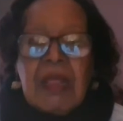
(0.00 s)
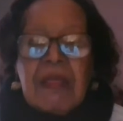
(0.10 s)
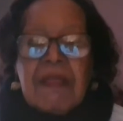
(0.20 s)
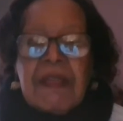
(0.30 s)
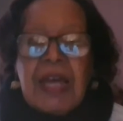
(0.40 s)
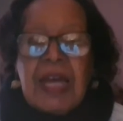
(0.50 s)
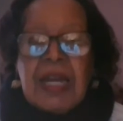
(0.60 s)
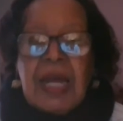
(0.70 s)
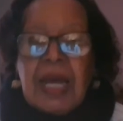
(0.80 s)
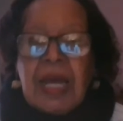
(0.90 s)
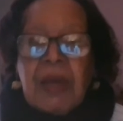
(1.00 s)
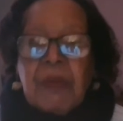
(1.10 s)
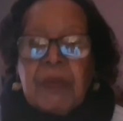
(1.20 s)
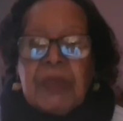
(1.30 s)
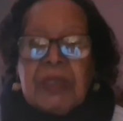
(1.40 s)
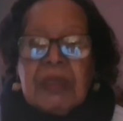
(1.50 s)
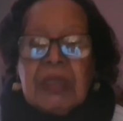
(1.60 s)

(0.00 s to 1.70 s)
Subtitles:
that I would